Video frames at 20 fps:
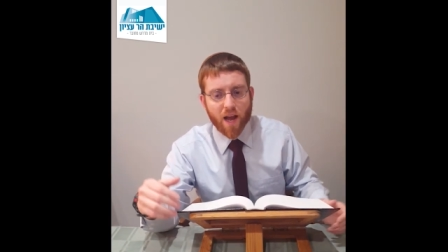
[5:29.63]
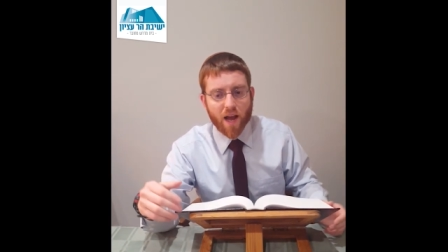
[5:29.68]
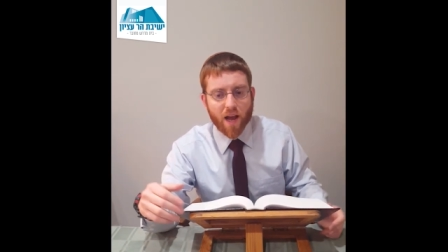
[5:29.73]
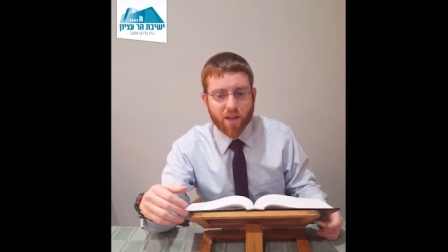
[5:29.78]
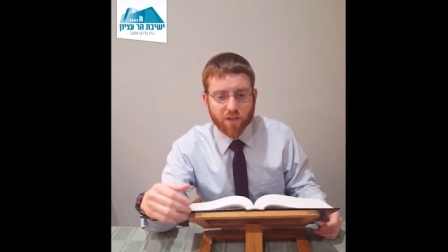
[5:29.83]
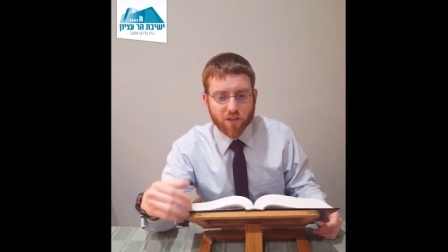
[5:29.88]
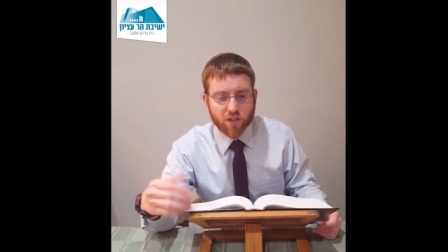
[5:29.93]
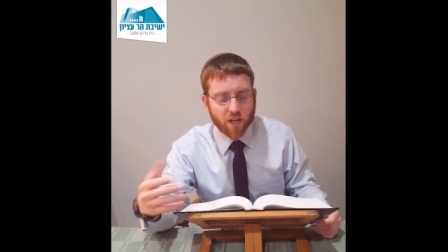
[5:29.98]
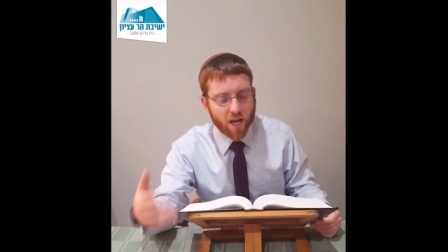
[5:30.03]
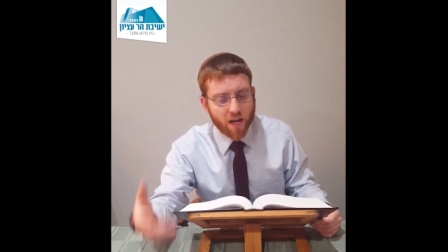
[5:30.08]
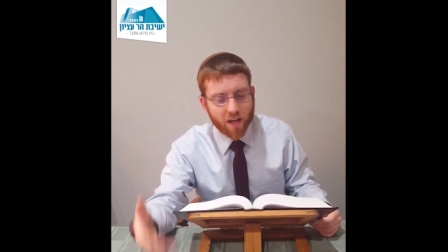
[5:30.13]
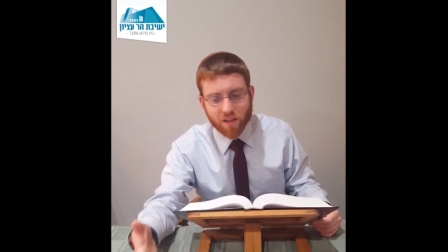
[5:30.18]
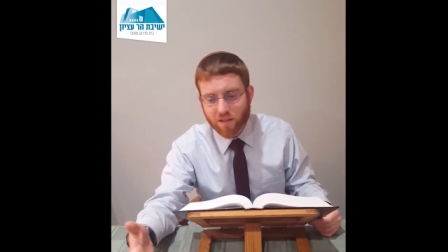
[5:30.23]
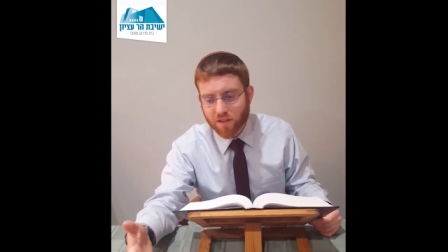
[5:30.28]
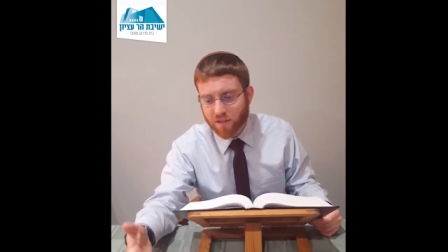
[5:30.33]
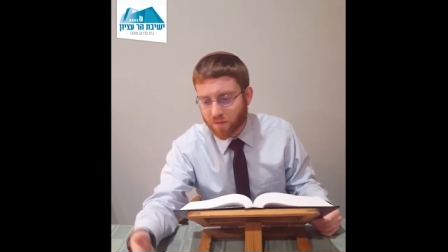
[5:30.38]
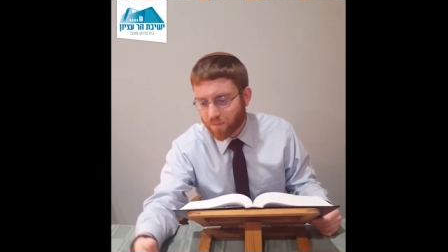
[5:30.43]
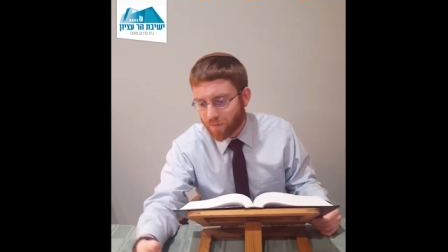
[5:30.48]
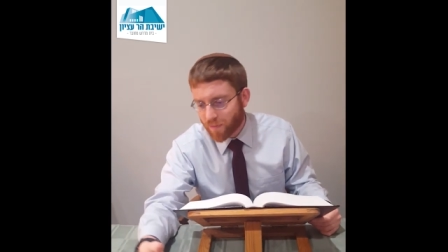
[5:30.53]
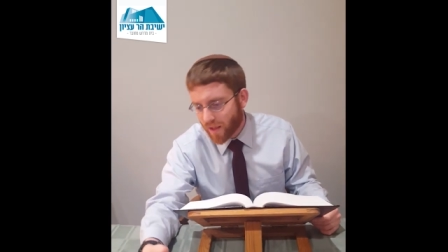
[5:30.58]
and the child
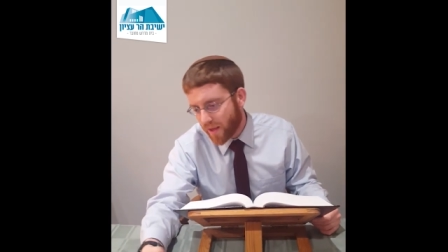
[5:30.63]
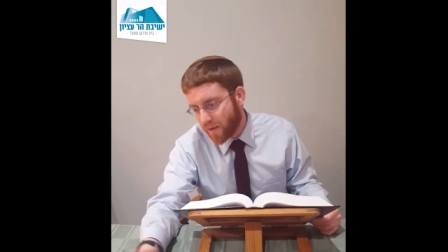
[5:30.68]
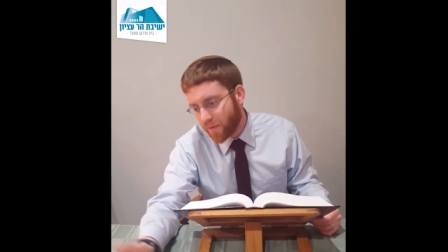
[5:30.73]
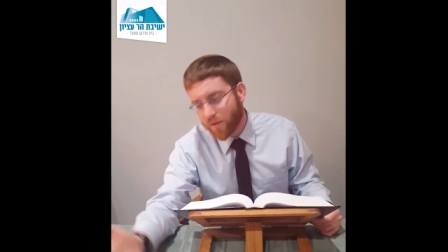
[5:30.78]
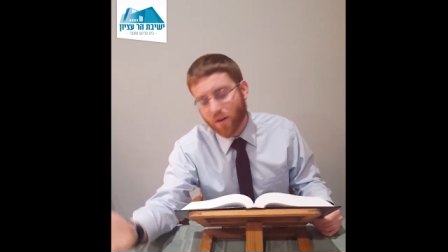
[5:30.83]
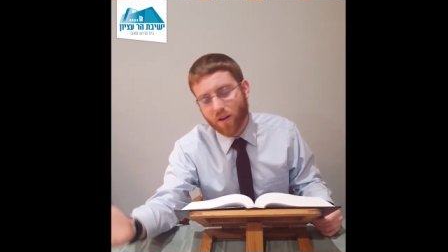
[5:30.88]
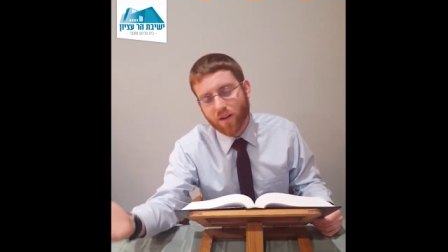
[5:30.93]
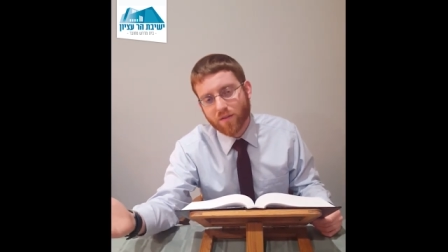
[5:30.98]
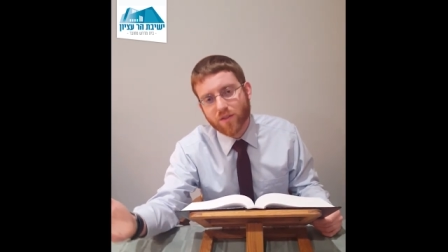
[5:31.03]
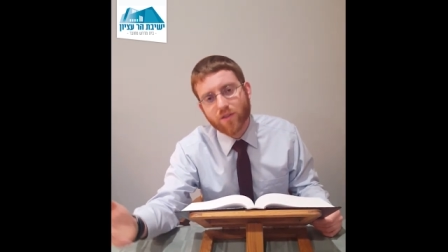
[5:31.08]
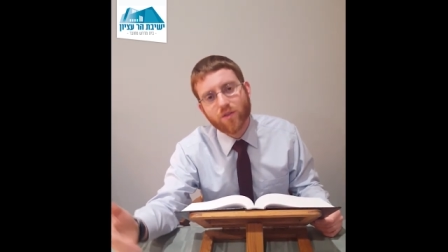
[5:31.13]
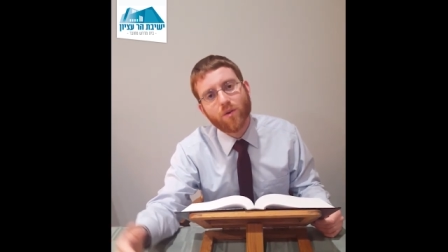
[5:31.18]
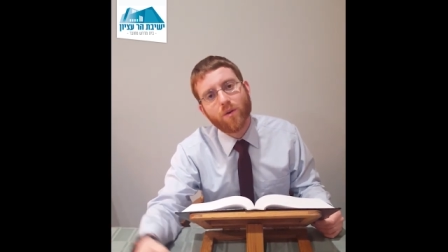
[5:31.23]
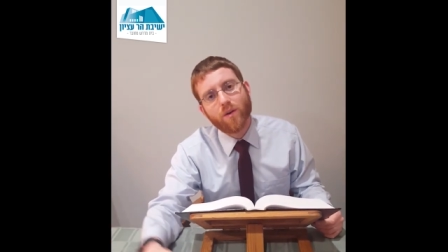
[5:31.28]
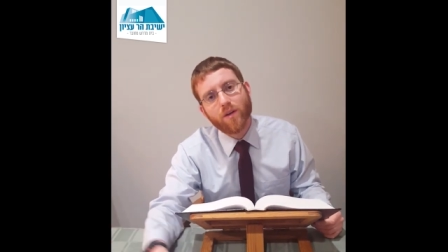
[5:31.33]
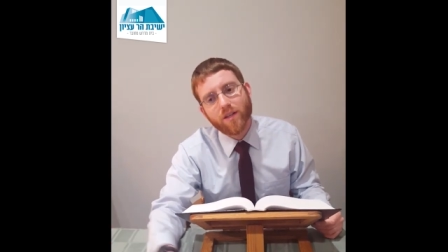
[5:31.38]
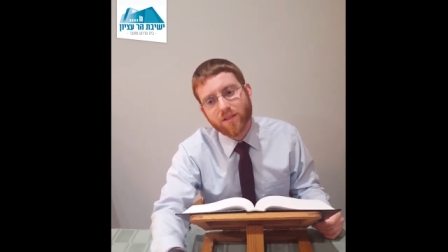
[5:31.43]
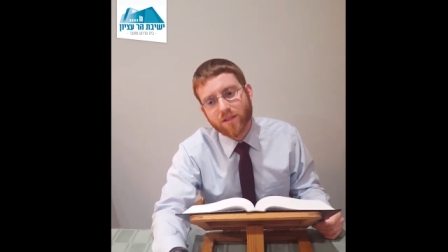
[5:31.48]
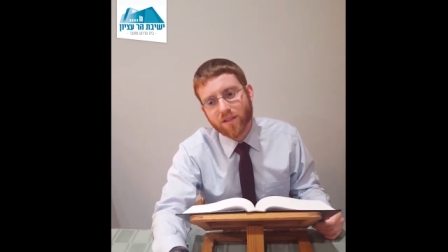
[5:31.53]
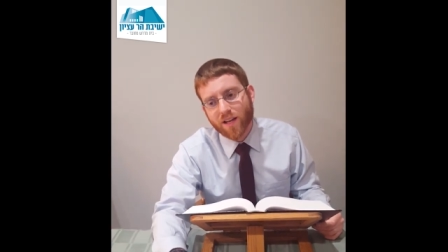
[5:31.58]
has played with all of his
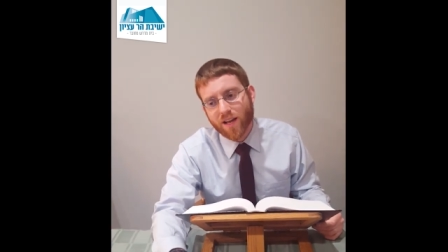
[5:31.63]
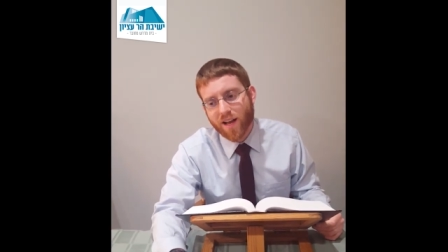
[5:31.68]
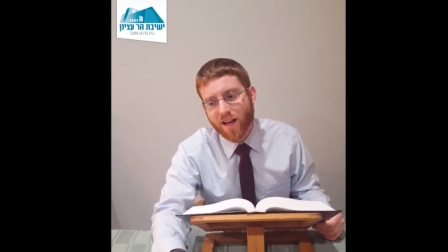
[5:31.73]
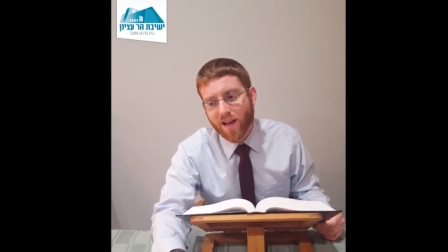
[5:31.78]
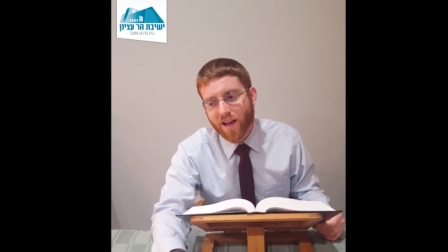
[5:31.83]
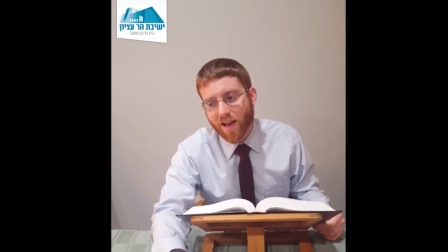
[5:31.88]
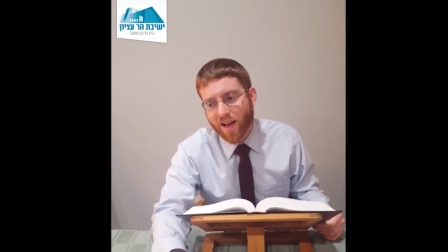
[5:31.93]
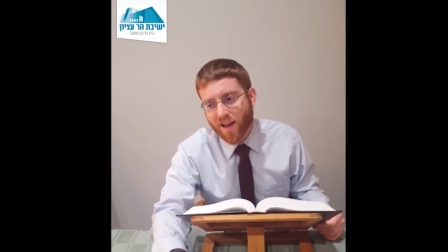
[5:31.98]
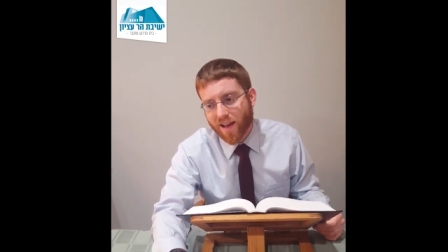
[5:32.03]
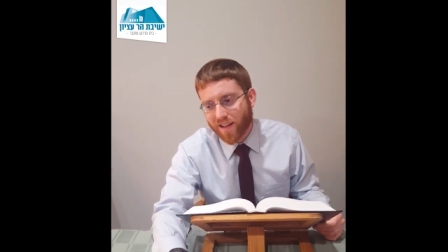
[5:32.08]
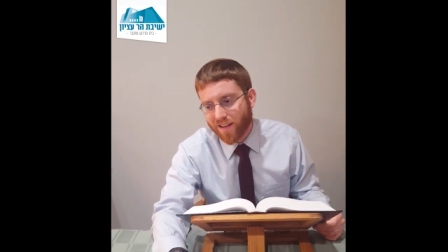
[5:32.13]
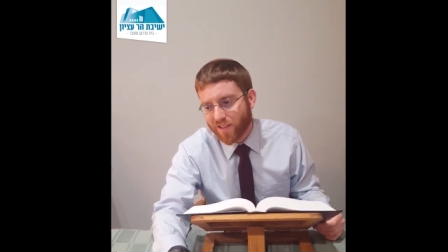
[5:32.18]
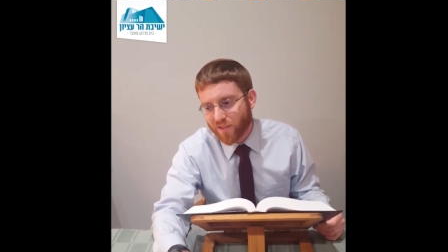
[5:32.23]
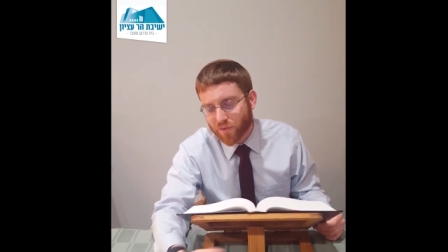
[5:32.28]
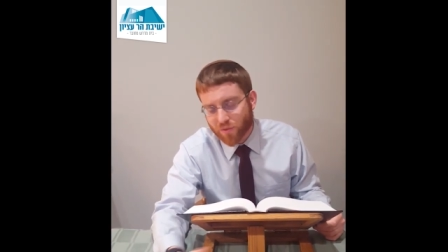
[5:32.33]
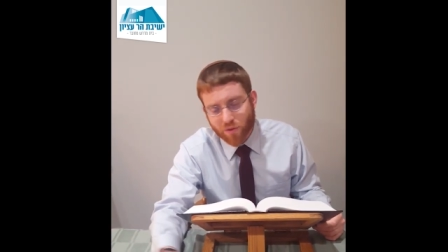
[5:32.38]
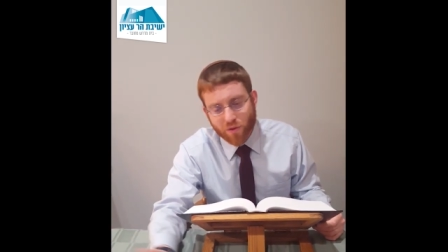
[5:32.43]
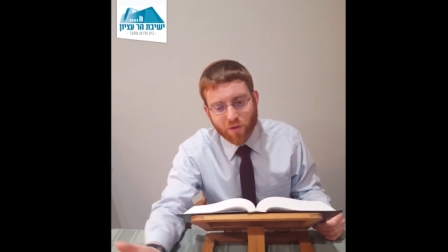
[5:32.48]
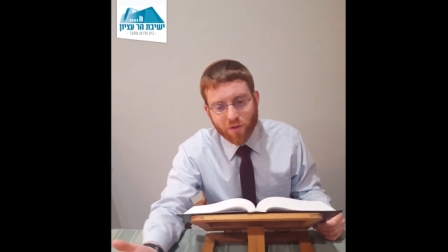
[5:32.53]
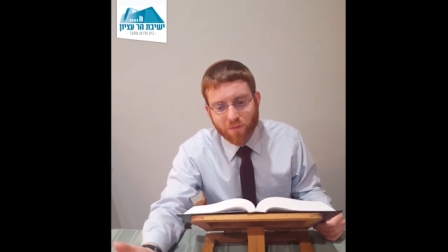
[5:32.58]
toys and his
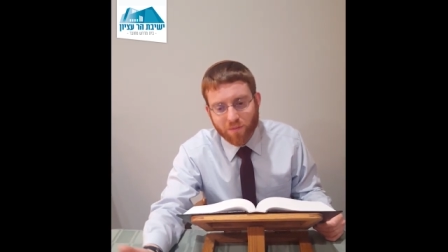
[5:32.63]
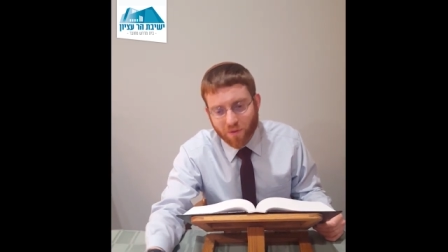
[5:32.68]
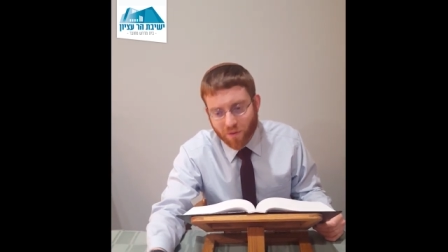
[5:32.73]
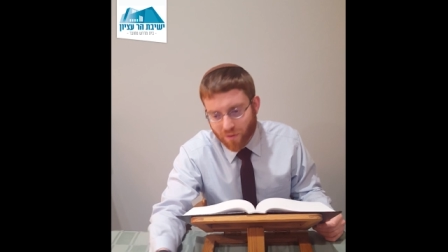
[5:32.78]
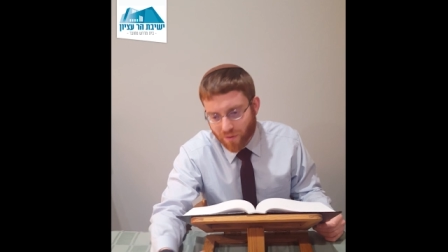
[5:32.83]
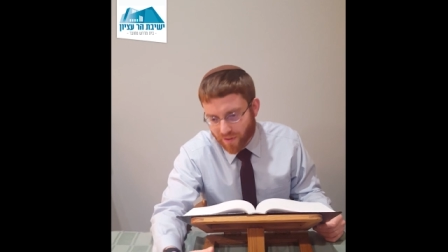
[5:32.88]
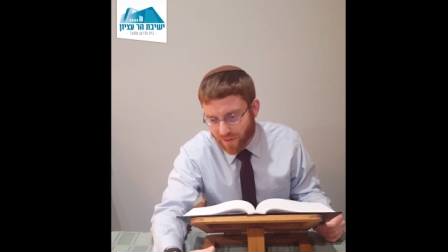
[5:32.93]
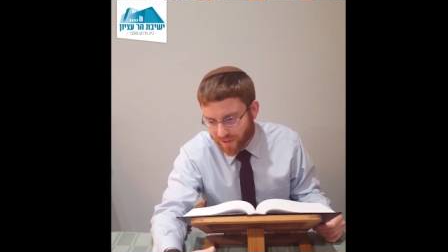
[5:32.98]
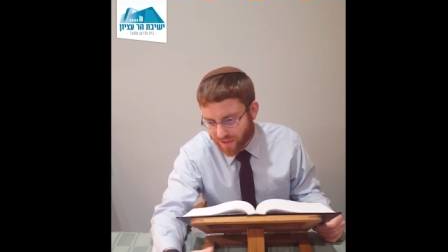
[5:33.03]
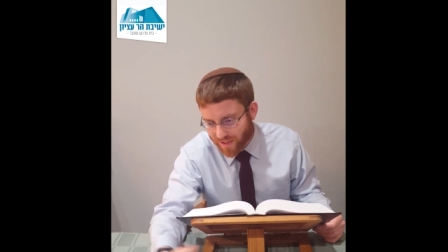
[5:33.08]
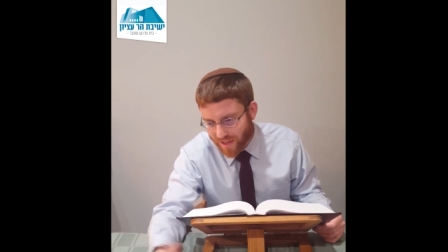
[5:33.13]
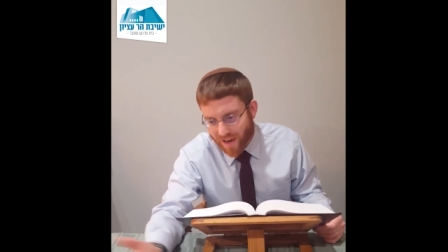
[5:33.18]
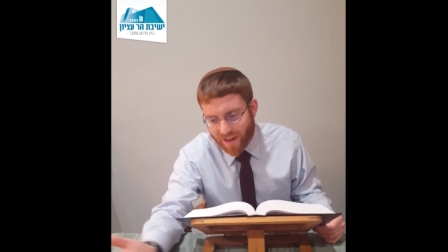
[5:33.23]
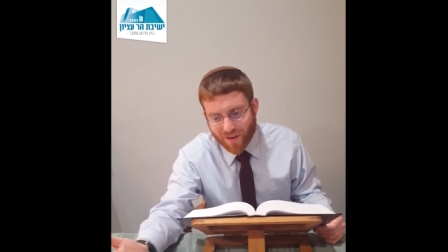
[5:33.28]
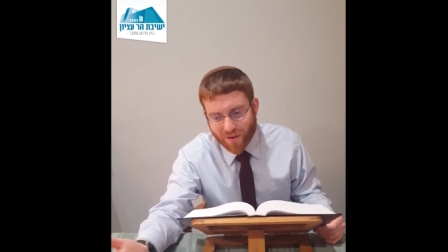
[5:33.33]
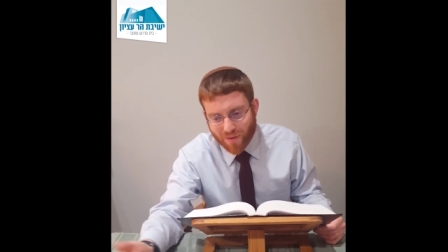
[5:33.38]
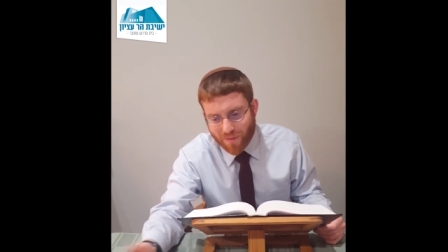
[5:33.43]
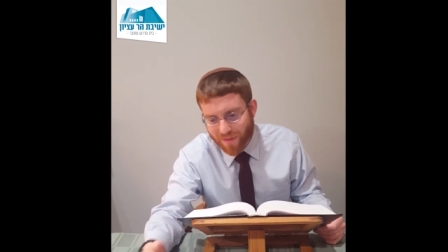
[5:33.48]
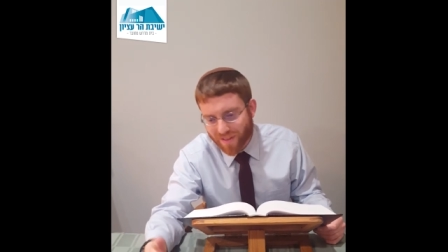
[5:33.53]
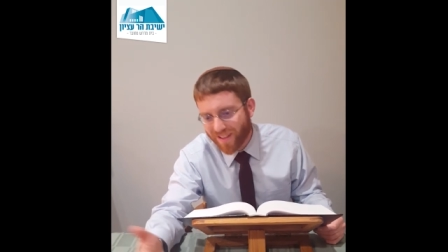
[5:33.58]
room or the dining room,